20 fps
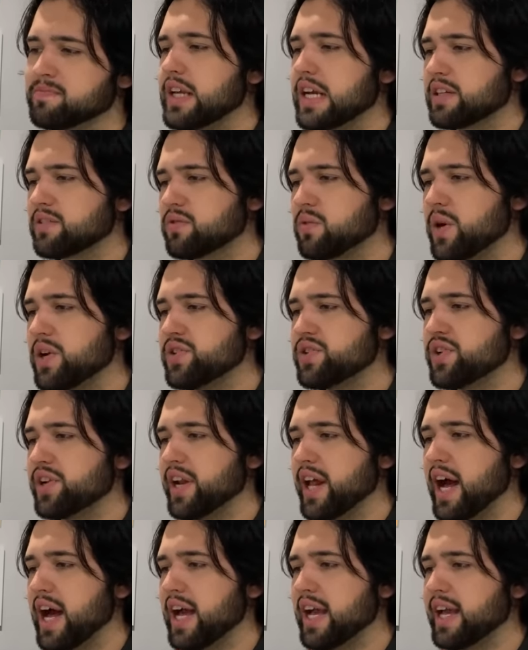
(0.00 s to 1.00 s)
Next
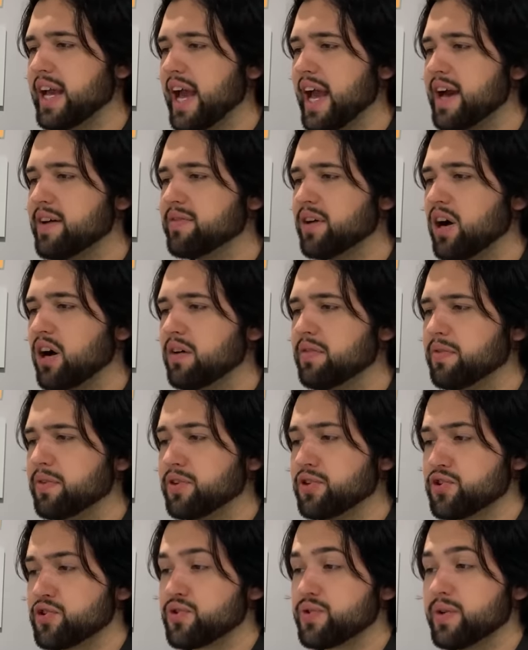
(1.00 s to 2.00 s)
question, I have
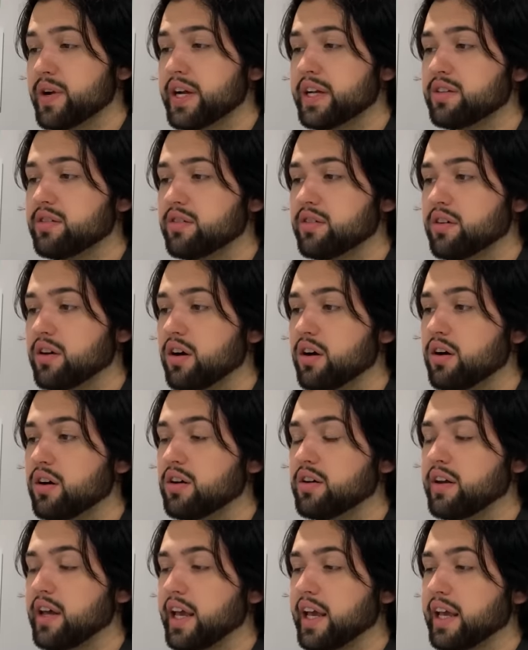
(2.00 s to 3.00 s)
often tricked,
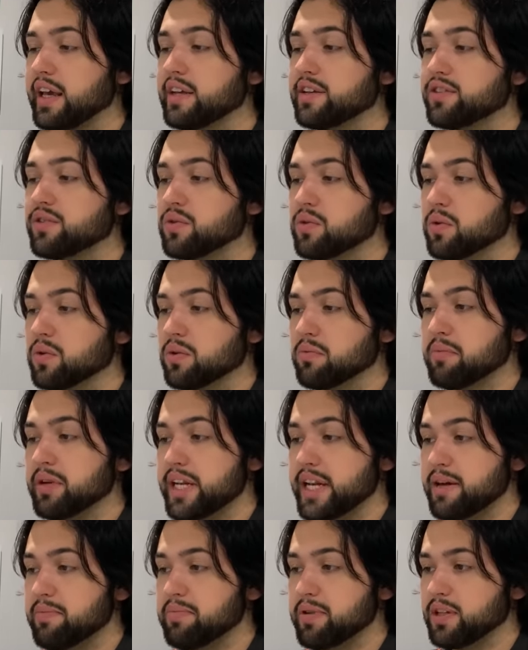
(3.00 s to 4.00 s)
conned, and or
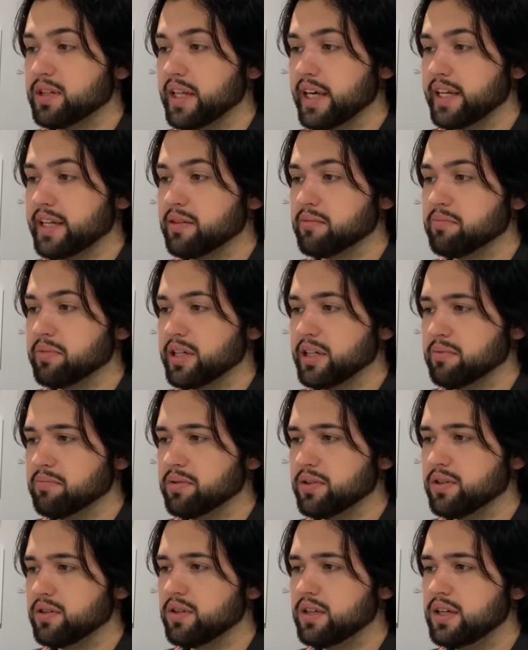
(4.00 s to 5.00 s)
manipulated
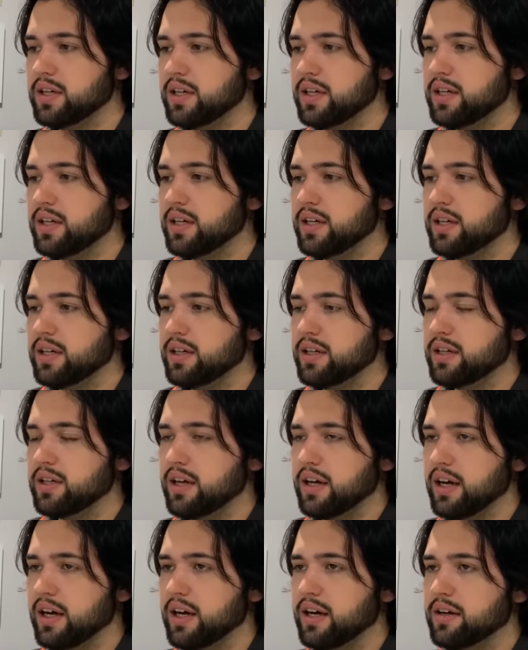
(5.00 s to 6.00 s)
people.
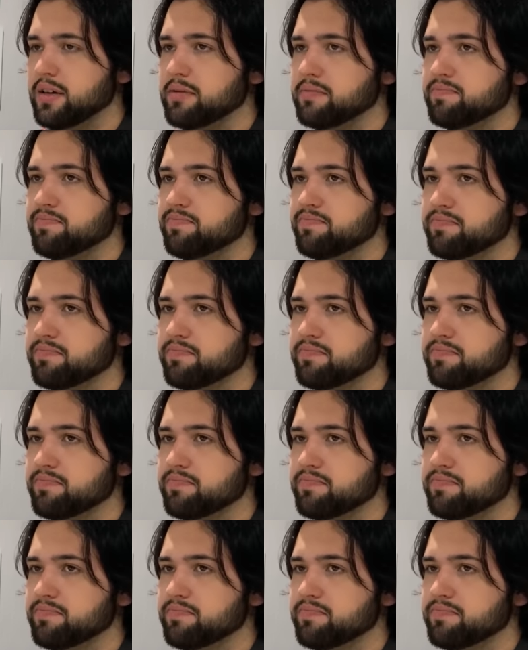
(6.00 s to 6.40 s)
I